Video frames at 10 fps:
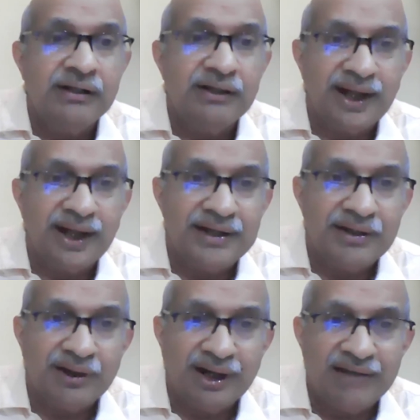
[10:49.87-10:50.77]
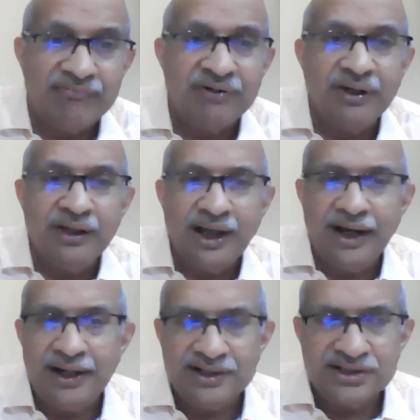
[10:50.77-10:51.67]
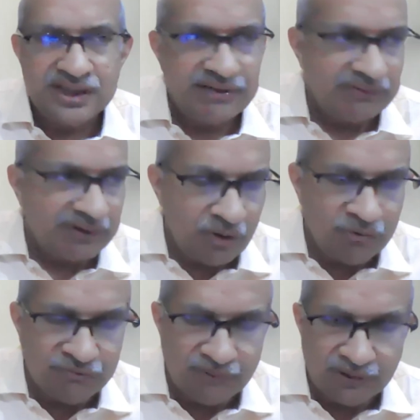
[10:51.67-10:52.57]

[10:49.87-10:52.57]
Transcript: the right or left, and see how